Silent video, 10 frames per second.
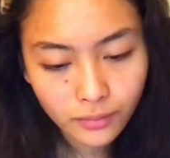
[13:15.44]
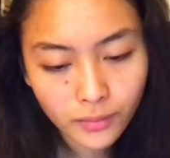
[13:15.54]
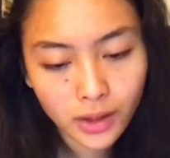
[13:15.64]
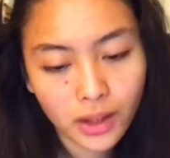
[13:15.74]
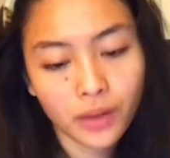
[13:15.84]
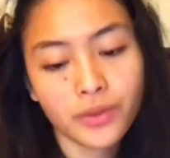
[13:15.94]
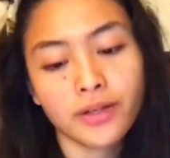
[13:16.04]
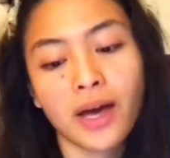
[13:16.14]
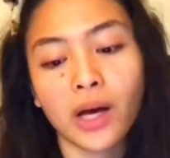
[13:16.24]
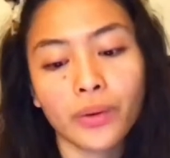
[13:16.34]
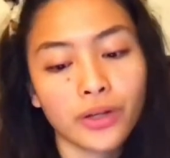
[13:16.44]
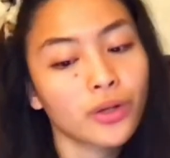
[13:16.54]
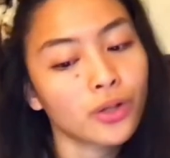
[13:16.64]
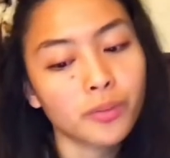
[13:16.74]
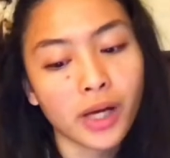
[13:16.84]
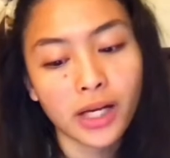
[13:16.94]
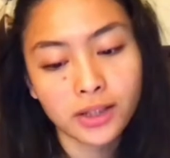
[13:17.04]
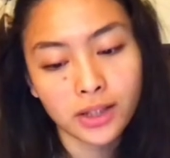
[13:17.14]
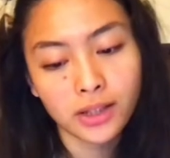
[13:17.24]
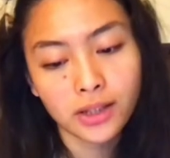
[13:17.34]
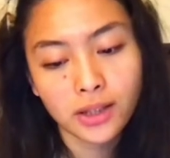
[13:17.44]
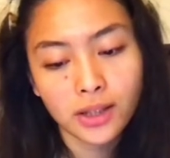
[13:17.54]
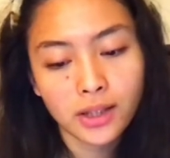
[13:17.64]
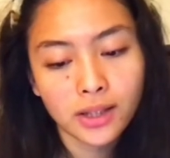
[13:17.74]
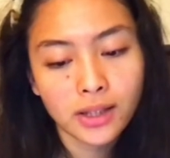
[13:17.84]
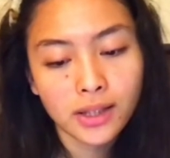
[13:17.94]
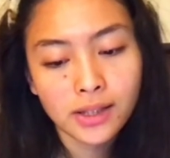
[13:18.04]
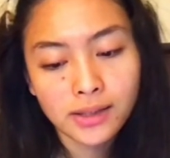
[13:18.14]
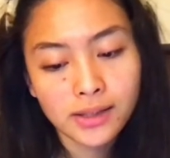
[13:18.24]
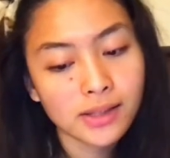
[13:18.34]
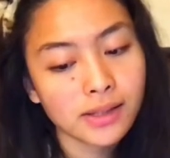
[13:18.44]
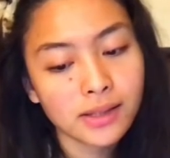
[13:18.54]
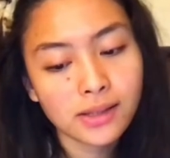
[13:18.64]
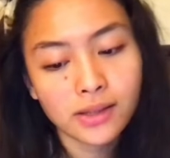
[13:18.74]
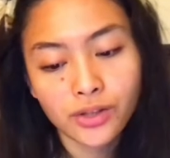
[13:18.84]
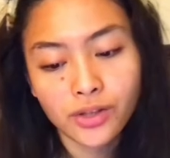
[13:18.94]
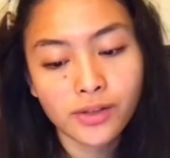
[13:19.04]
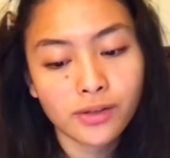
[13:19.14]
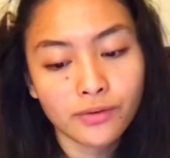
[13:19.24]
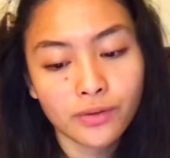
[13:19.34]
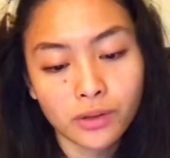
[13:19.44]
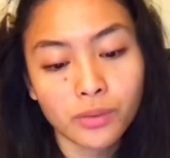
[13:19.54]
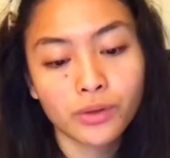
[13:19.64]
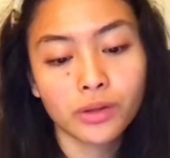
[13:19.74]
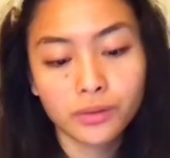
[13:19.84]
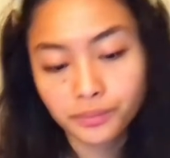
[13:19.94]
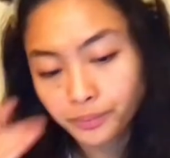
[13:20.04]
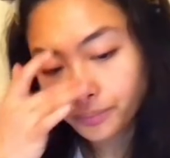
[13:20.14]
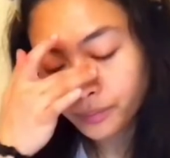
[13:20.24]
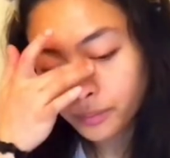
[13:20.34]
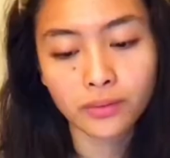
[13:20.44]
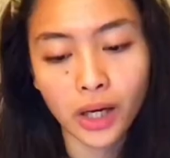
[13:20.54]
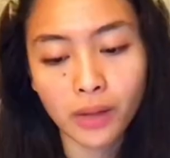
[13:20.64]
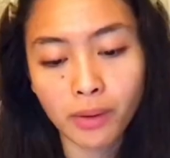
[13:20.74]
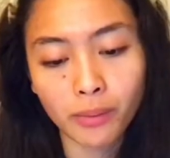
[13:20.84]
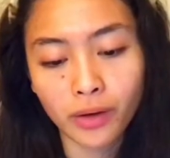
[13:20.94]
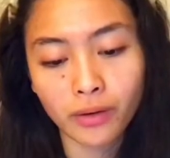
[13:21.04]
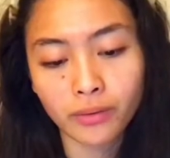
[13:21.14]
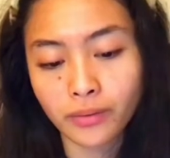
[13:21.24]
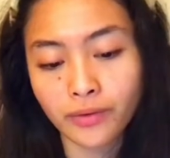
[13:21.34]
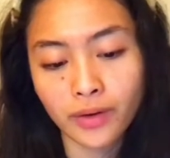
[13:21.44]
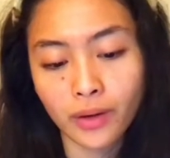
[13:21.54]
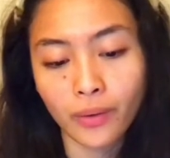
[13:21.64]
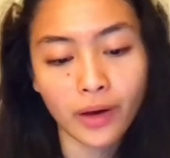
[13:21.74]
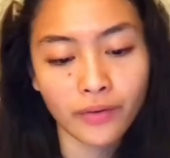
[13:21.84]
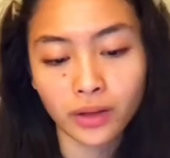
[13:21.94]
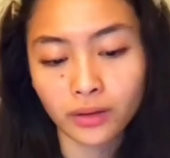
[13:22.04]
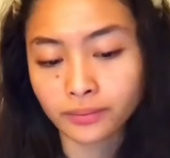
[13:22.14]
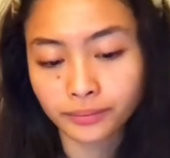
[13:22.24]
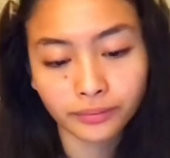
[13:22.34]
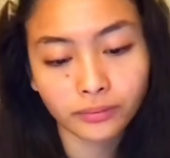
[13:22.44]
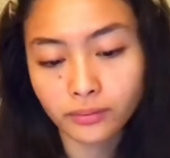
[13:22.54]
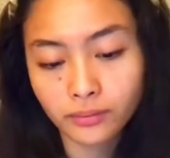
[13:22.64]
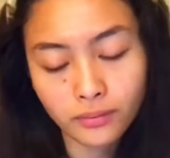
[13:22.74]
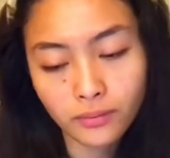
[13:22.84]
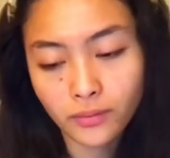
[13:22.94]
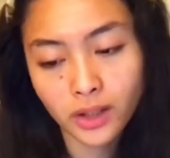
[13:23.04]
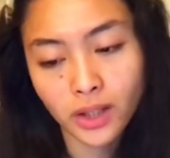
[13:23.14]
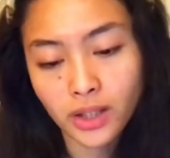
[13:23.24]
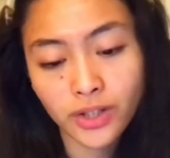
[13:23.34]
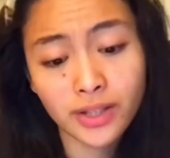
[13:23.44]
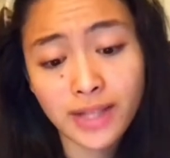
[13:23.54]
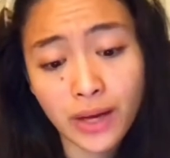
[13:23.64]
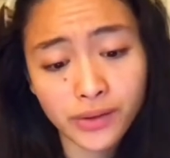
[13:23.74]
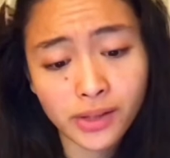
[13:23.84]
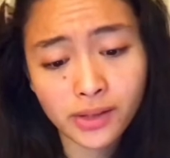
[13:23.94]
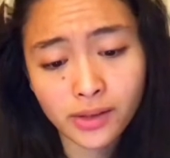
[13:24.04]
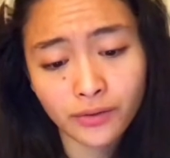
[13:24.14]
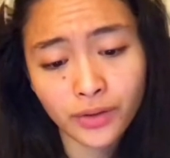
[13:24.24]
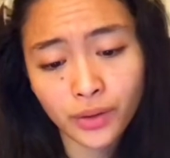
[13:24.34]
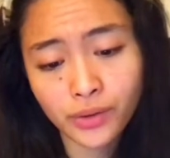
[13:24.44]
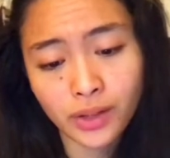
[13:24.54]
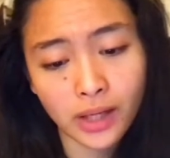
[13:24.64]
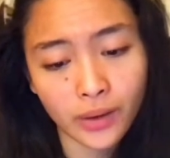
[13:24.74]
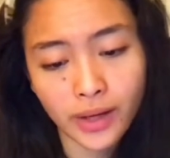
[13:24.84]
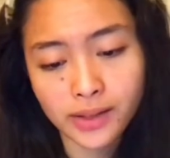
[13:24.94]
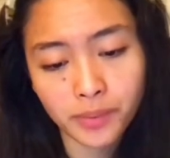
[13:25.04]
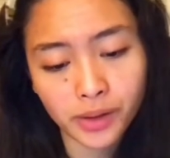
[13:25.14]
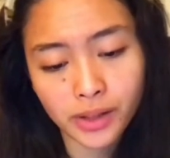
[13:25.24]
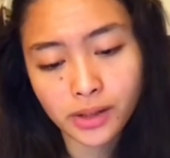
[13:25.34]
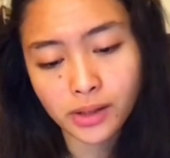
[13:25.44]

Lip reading: It was the How I Cured My Acne, Cystic Digestive Hormonal. I remember the video having just thousands of views, and now it has millions,